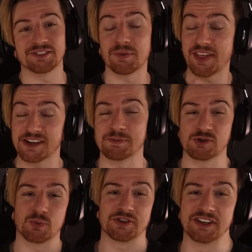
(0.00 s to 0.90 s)
So thanks so
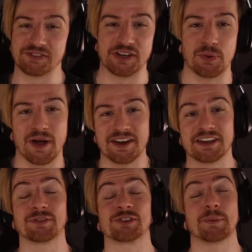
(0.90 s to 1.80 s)
much for watching this video, guys.
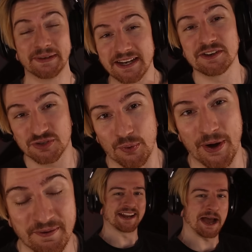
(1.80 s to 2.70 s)
Of course, we did
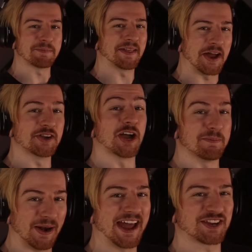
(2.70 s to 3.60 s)
enjoy. And how about that
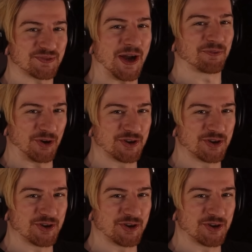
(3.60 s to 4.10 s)
double S round